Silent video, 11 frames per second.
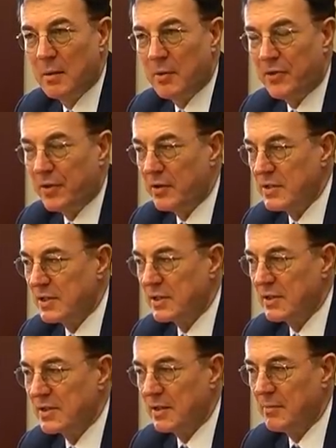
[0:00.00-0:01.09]
But there is
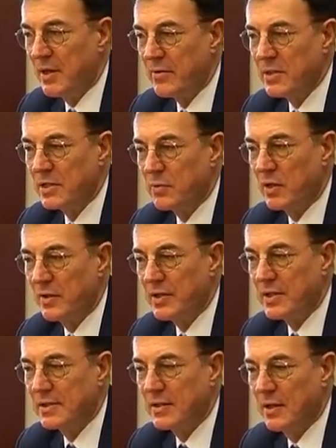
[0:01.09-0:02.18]
some areas where
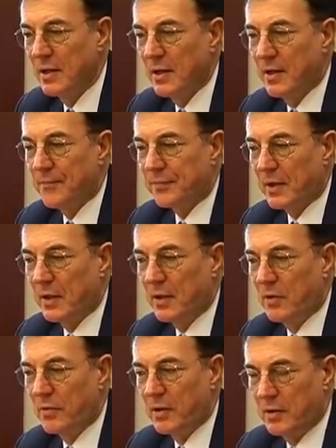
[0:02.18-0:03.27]
there's, you
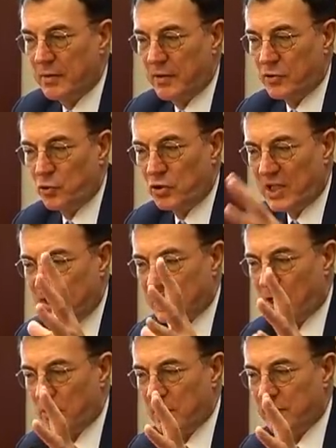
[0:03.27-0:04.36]
know, the Du Ta
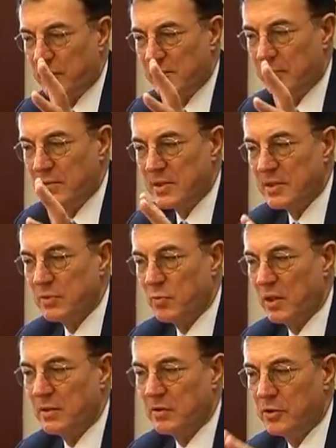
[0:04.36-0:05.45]
Tower, for example. This is
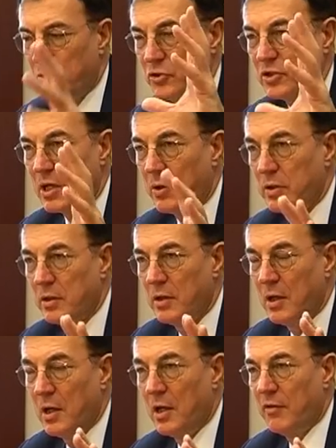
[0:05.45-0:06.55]
one huge tower
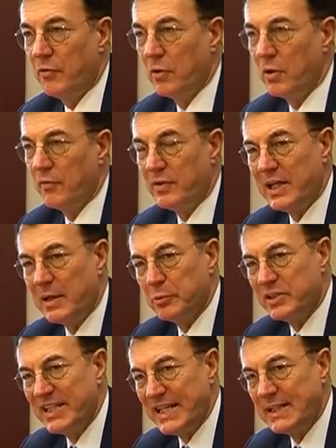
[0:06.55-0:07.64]
full of little
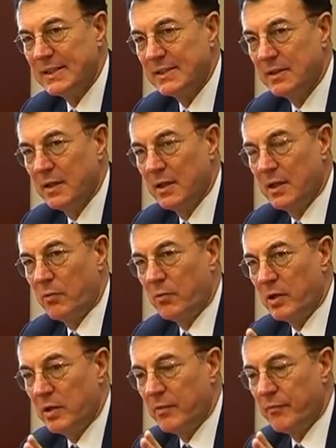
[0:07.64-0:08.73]
boutiques,
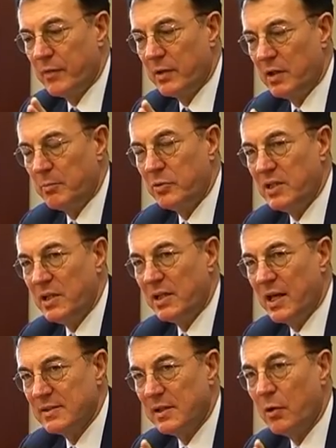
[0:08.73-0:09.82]
where the little boutique
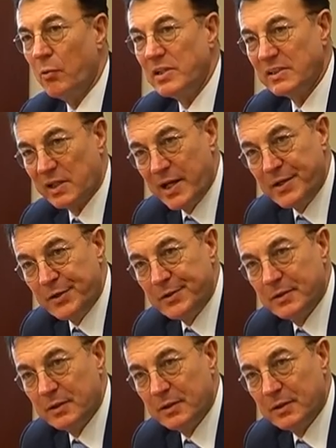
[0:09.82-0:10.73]
has their own designer.